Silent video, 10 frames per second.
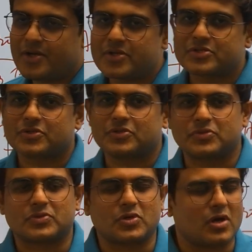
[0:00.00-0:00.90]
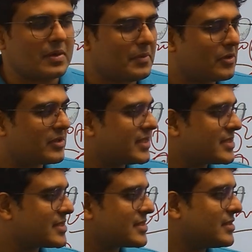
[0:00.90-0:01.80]
So you talk about
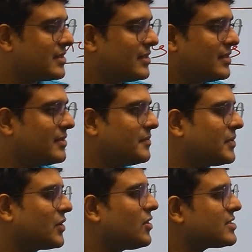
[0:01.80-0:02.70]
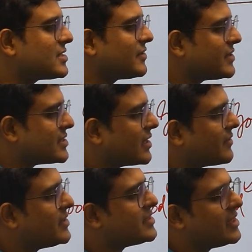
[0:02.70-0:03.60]
this because civil
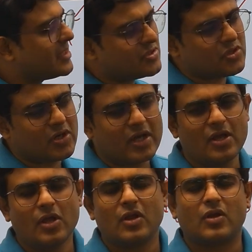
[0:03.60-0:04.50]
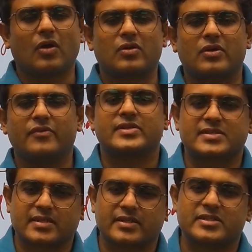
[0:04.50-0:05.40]
servants enjoy lot of
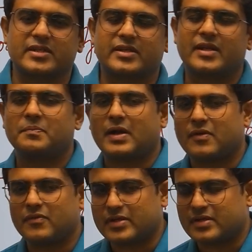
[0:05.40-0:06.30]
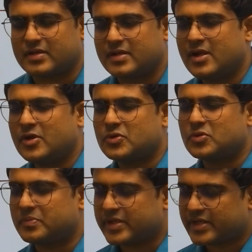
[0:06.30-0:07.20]
discretion and power. To
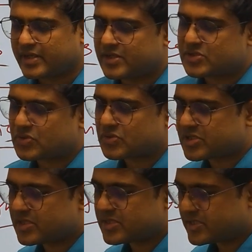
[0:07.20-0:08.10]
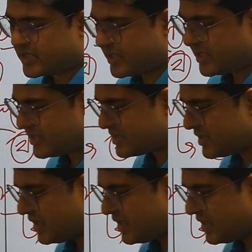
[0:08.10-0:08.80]
bring any social change,